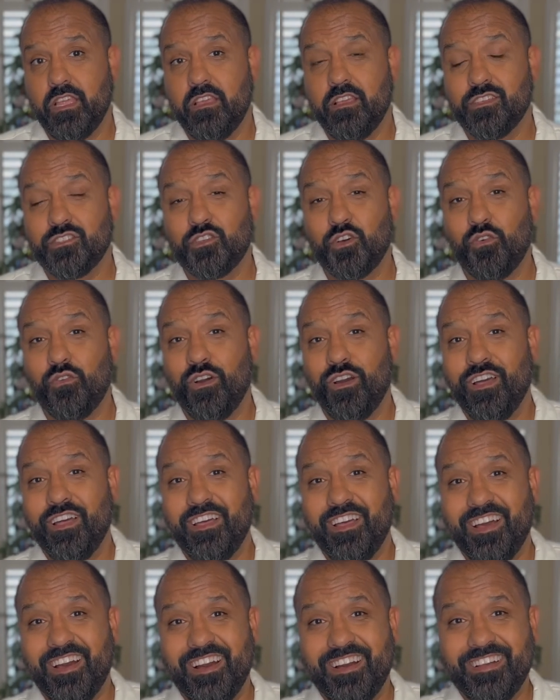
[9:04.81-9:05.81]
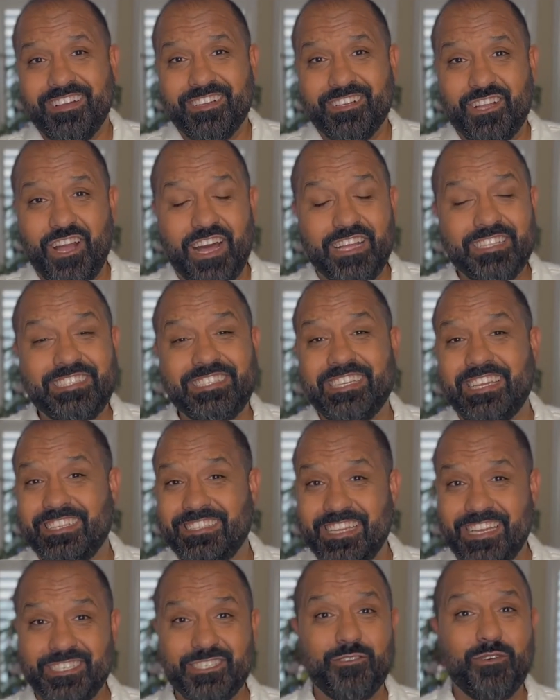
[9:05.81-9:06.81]
So God
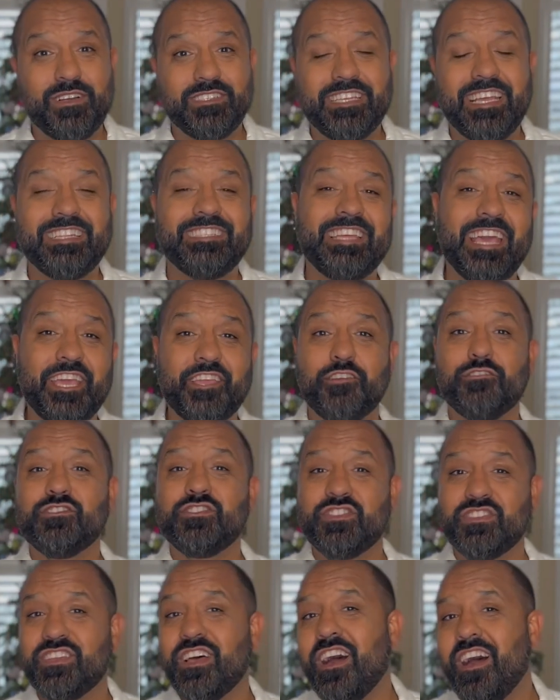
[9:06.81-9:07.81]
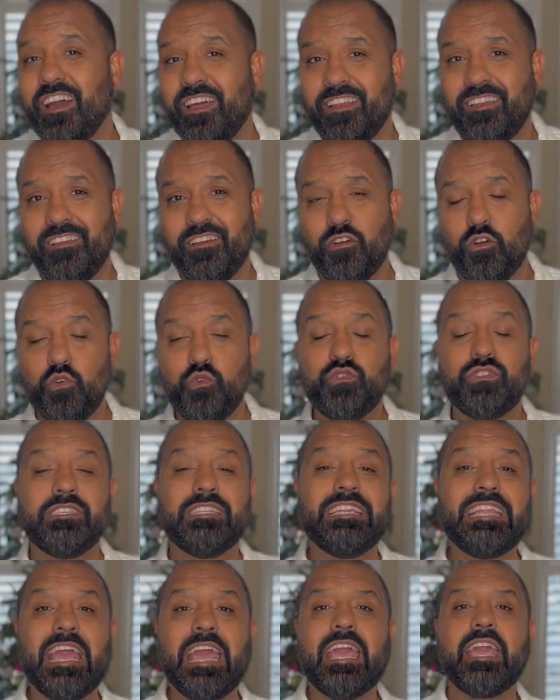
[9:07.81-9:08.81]
says to Isaiah, take your son, whose
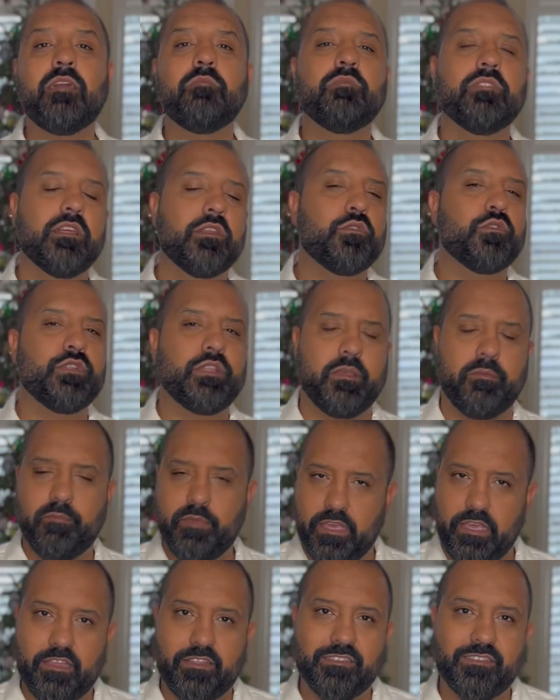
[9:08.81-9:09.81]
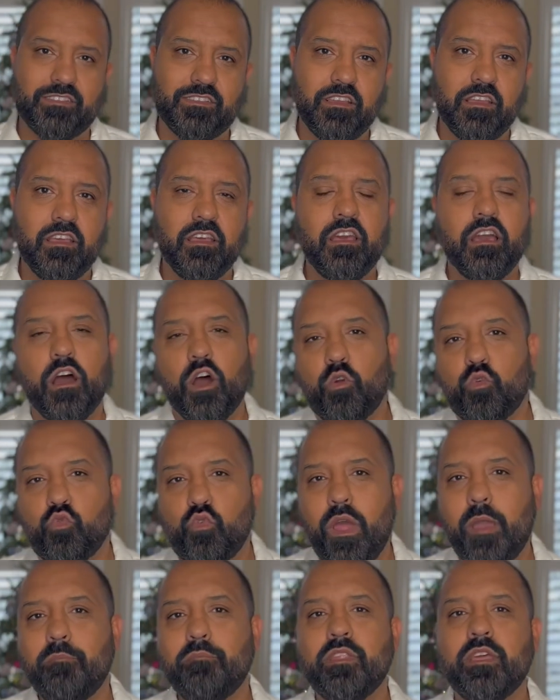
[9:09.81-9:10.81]
name literally means a
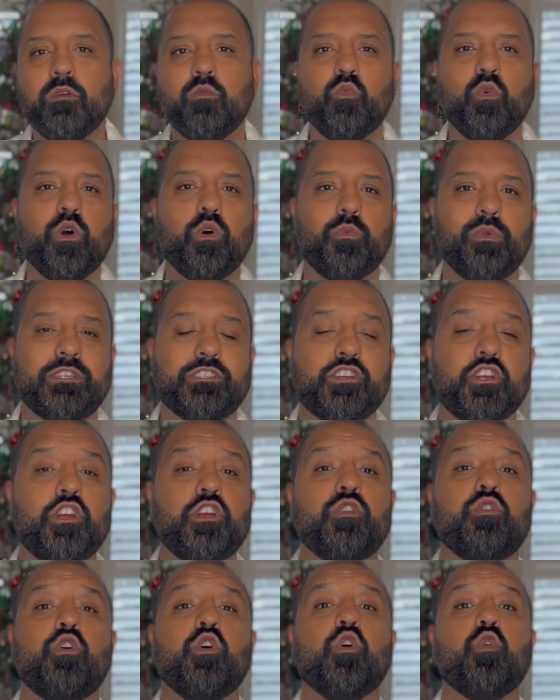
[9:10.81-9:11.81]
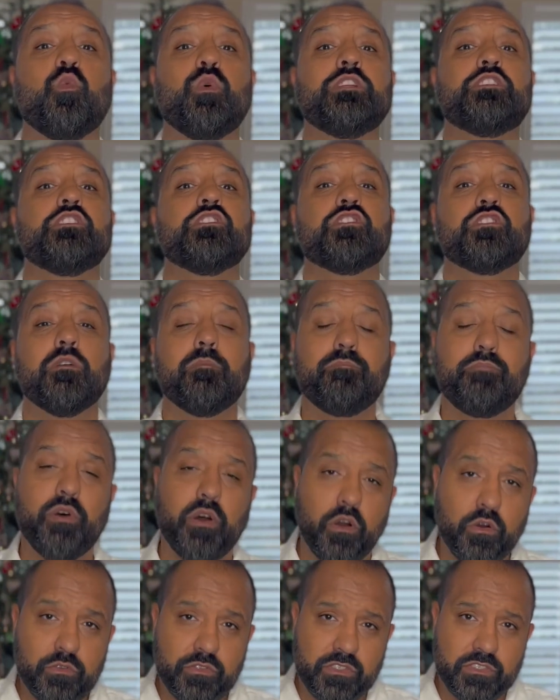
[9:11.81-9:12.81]
remnant will return, which is
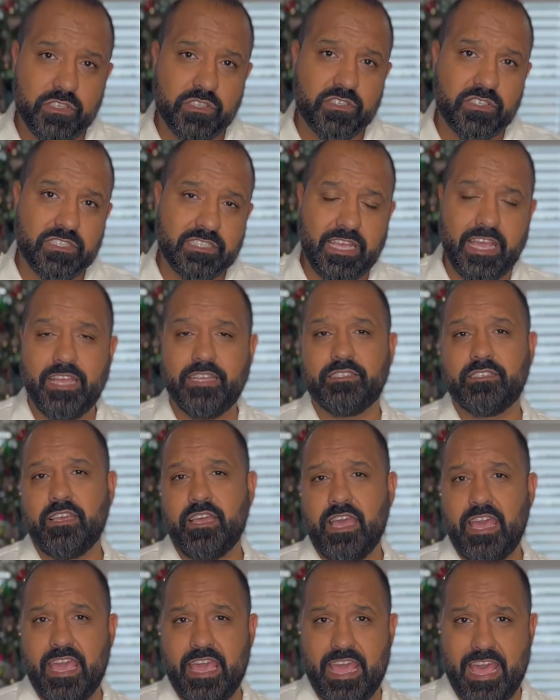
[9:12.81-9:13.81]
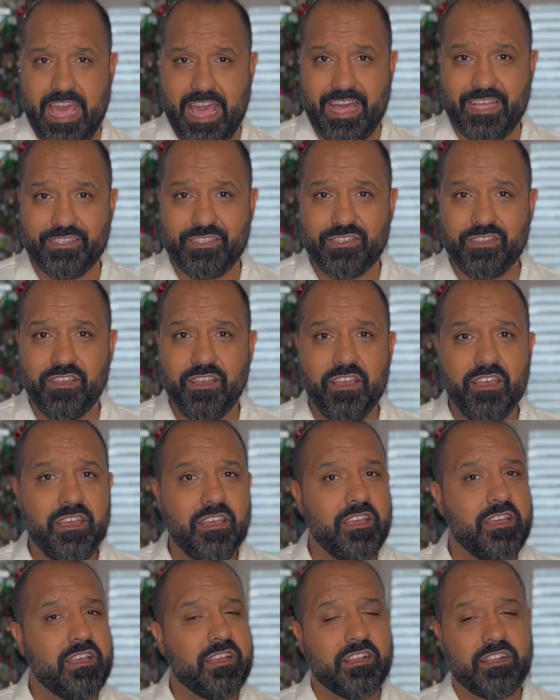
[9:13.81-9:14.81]
supposed to say to Ahaz,
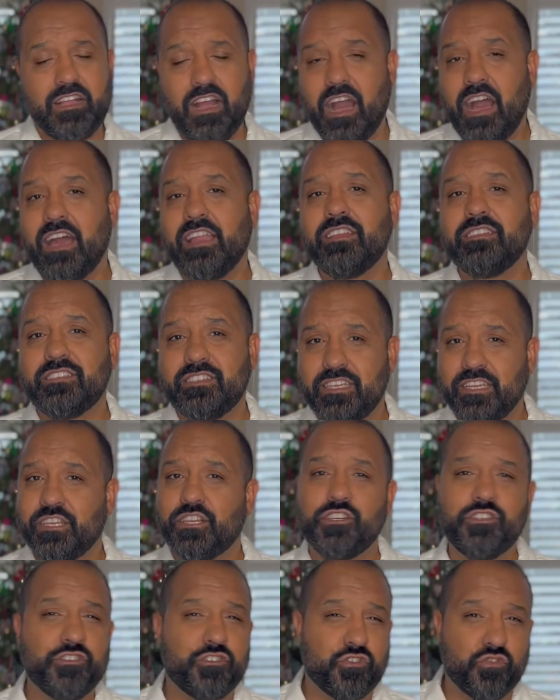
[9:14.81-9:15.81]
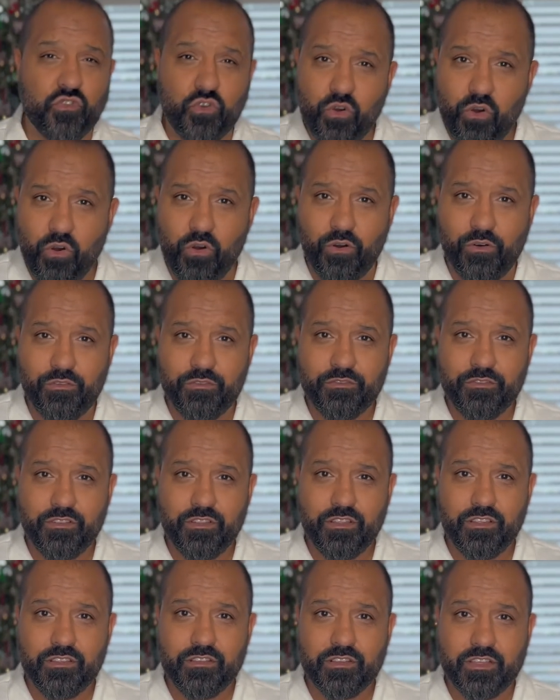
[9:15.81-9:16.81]
God is in control.
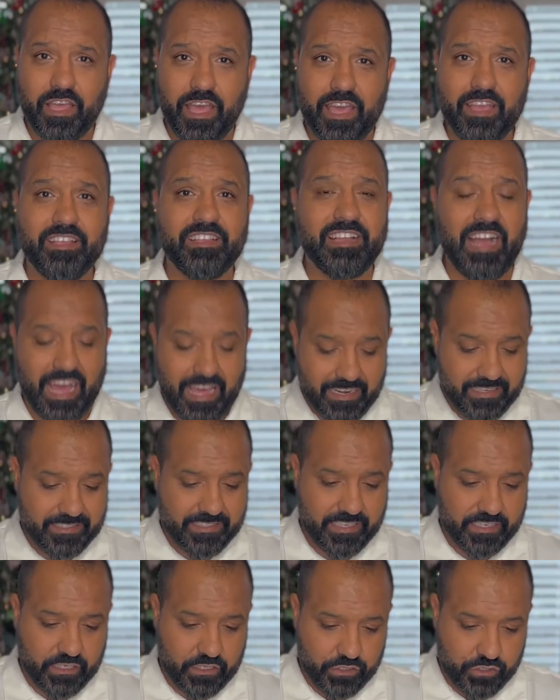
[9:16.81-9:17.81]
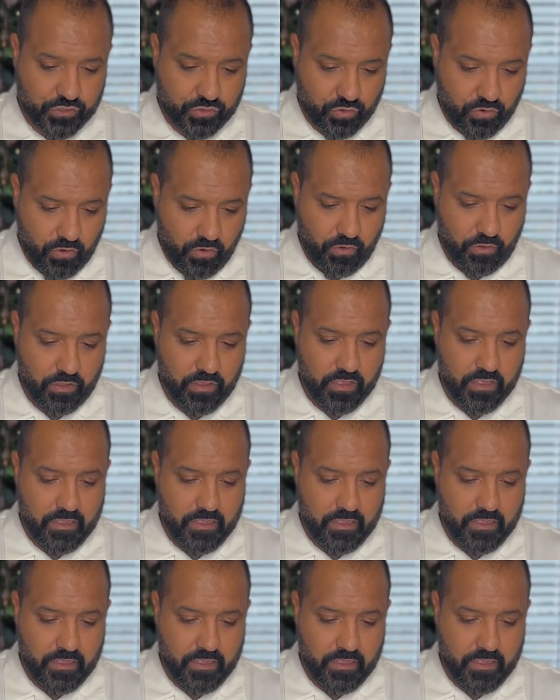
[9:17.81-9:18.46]
Okay, God is in control.